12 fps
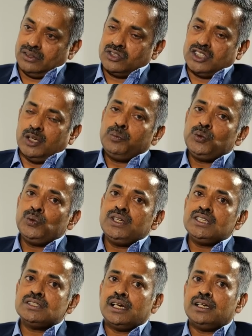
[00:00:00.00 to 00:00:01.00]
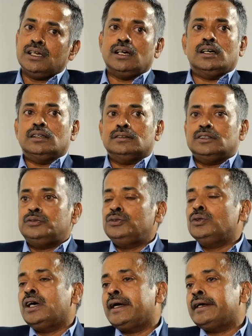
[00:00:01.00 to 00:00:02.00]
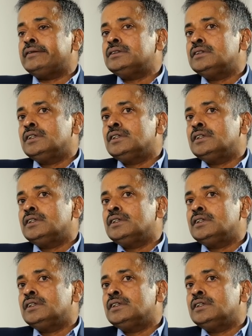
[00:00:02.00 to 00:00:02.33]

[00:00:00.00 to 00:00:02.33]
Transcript: Step two is that if you have,